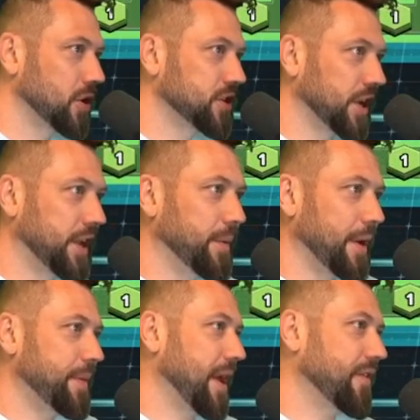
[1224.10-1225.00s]
Looks like he
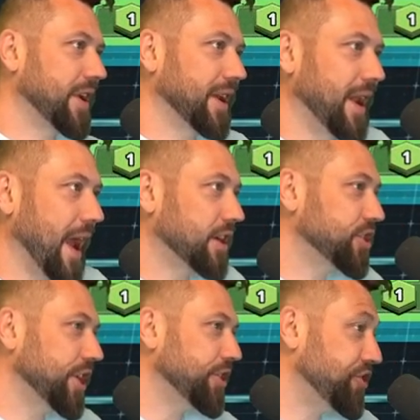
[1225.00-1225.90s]
might be having
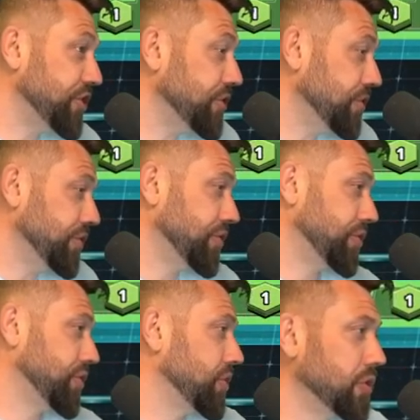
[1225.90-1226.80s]
connection issues.